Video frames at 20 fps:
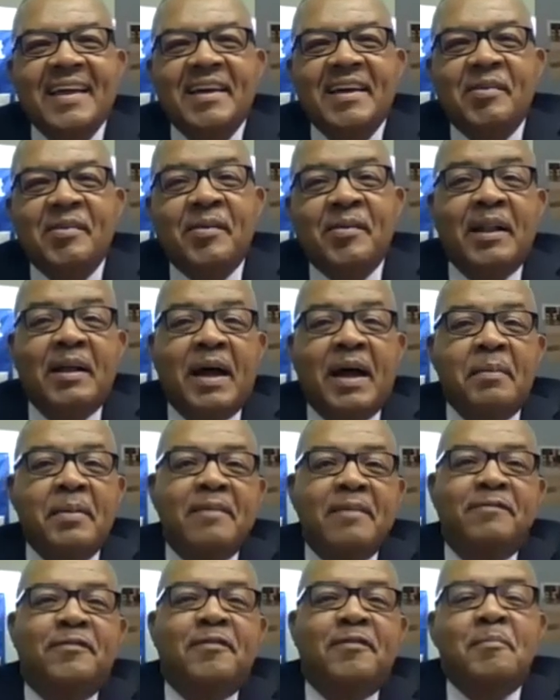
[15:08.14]
Well, I mean,
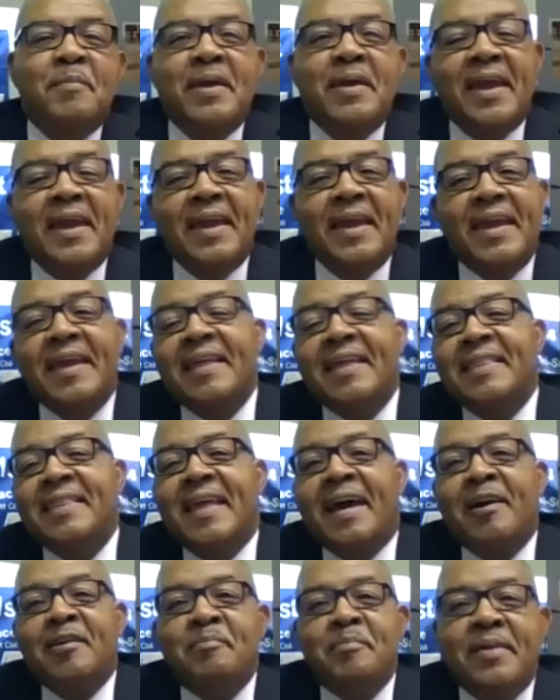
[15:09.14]
for me,
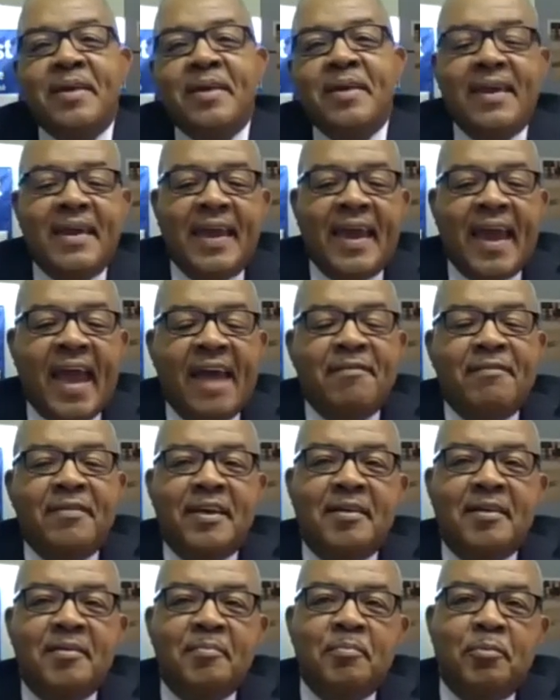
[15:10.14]
that'd be
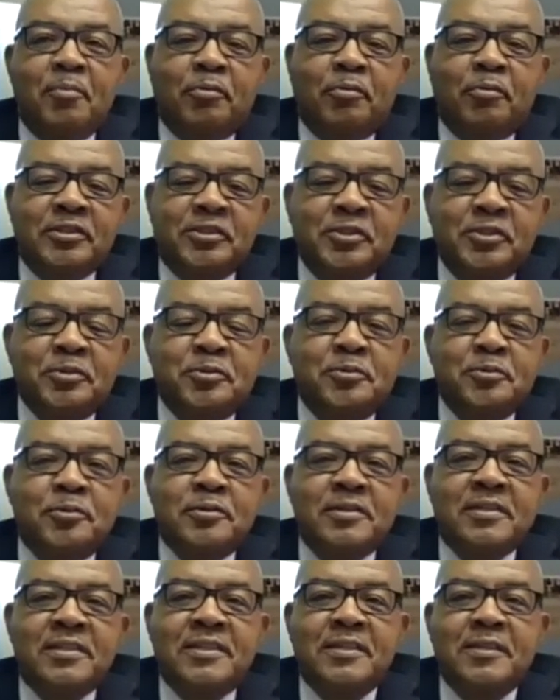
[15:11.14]
having more
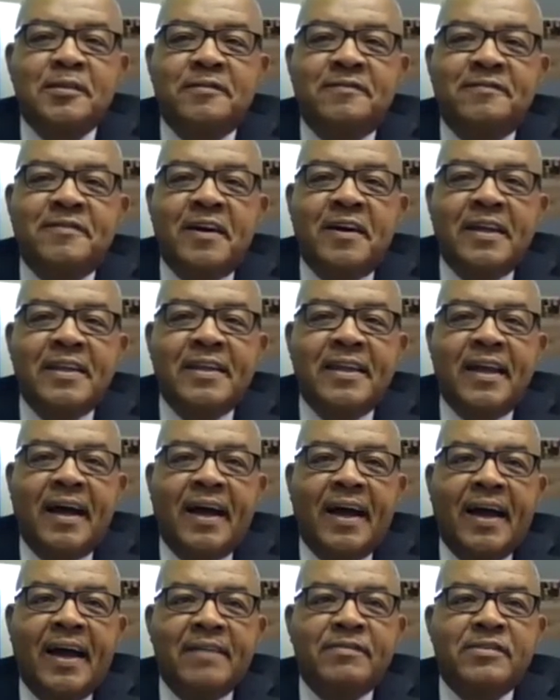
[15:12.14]
tools to fund
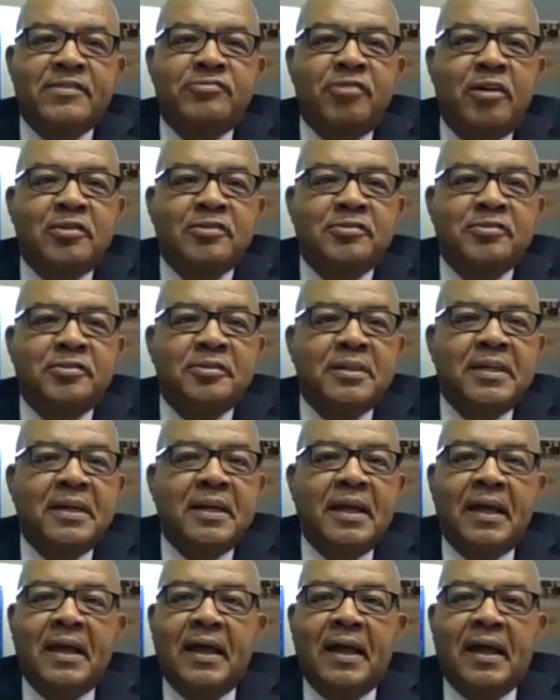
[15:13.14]
infrastructure.
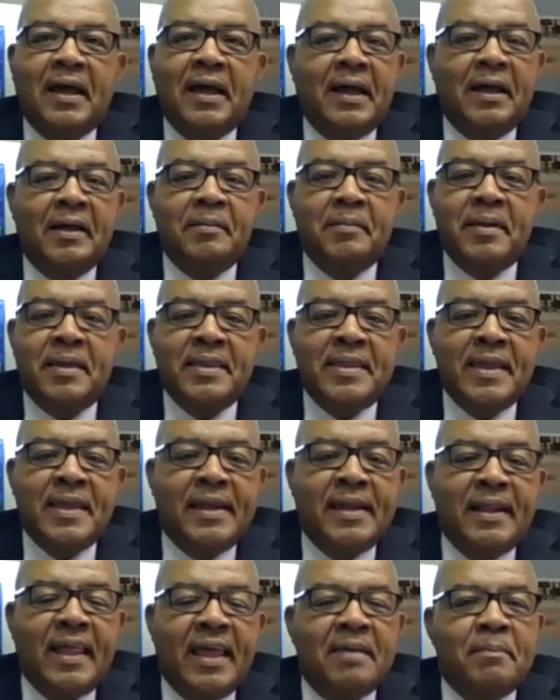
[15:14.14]
Indiana,
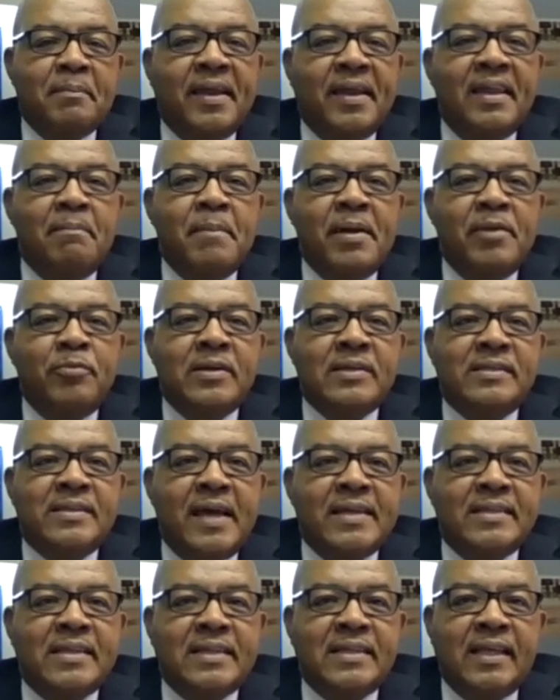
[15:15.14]
like many Midwest
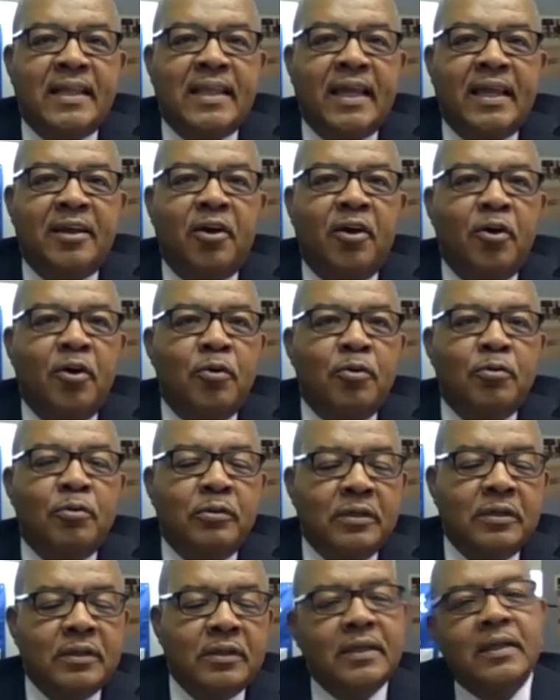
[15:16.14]
states, has a lot of
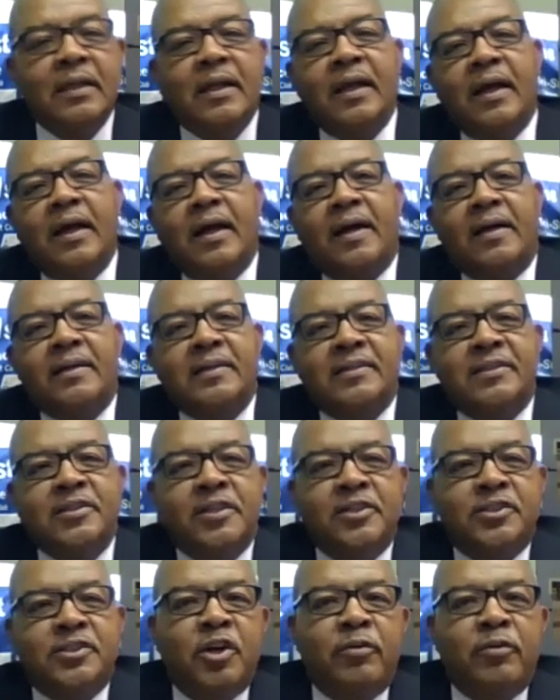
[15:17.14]
old,
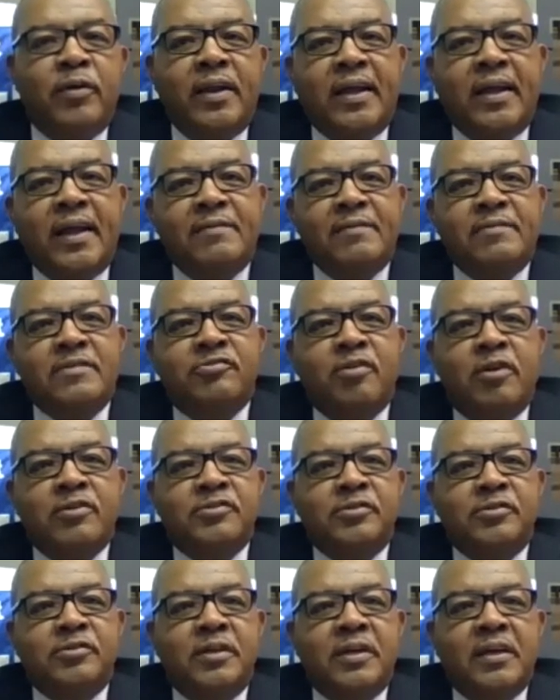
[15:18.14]
deteriorating
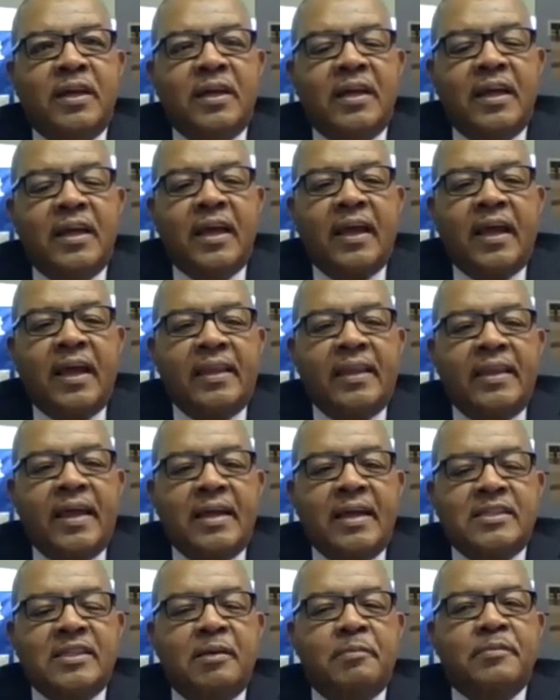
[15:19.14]
infrastructure. And
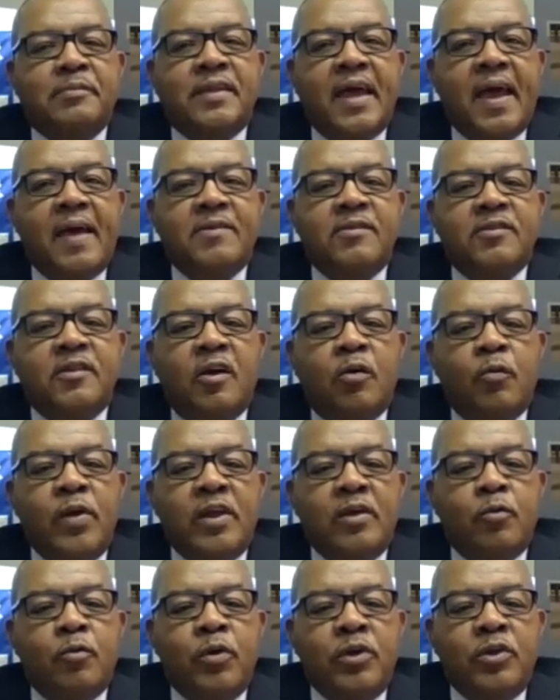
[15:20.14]
sometimes,
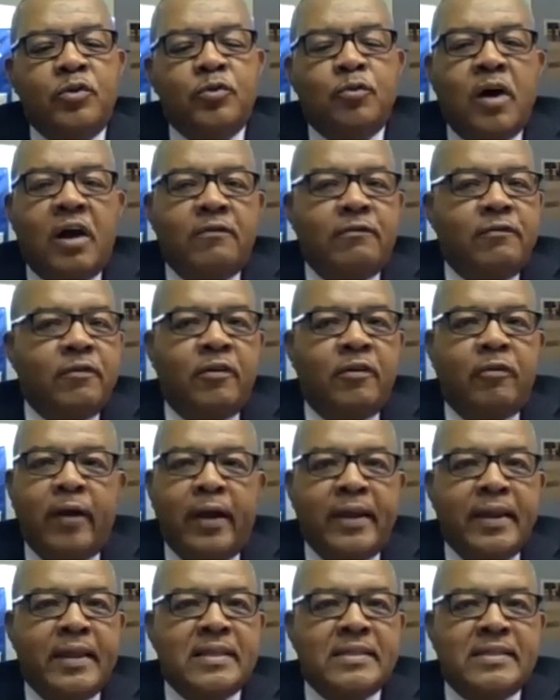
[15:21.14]
we do offer great
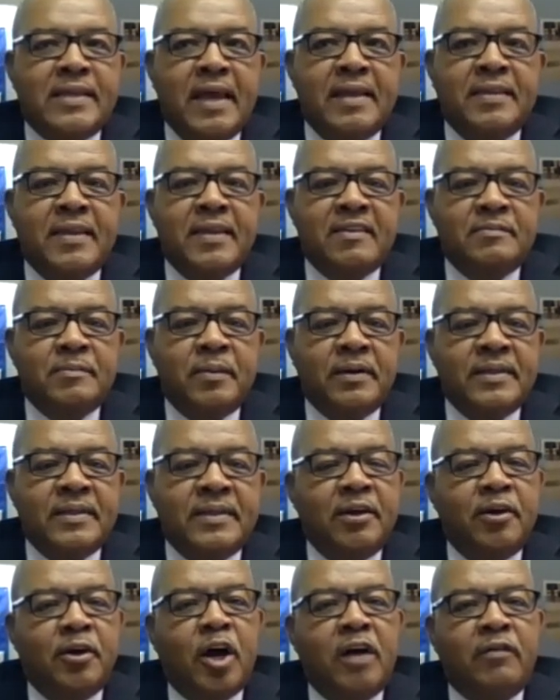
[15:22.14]
incentives, but they
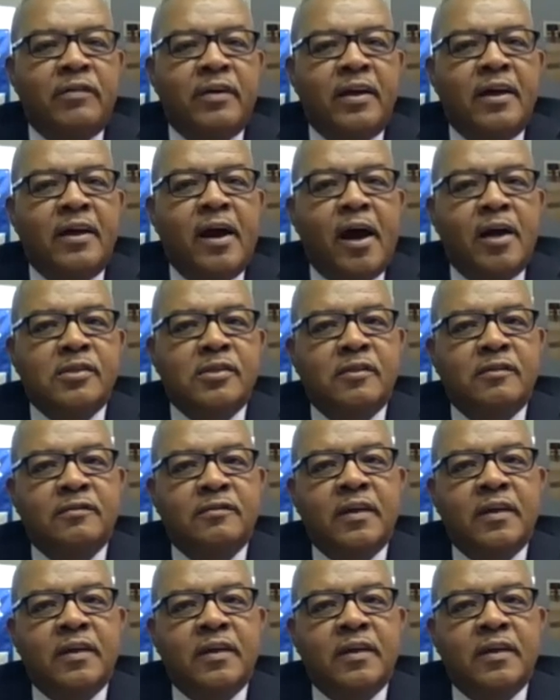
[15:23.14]
don't cover the cost of